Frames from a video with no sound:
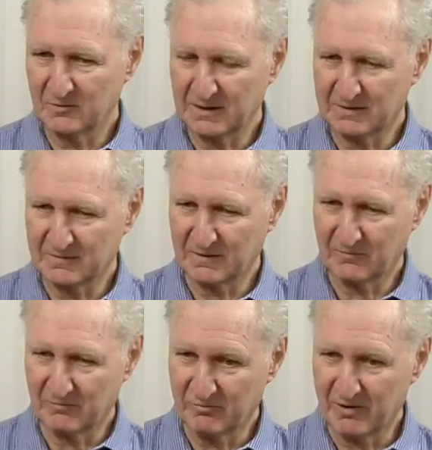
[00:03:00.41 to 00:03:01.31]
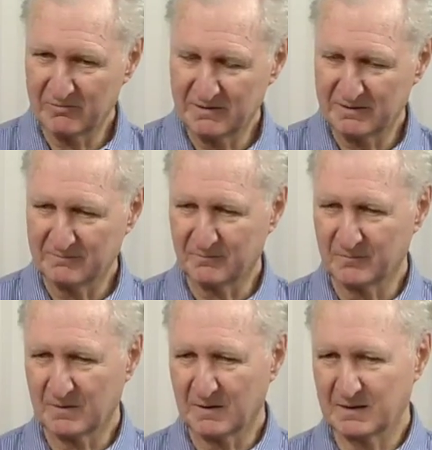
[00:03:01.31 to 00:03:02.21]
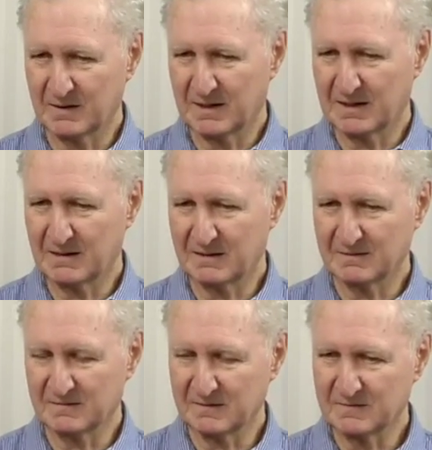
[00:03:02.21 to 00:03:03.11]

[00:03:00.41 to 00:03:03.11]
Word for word: you get uh, rhodium in the headlines.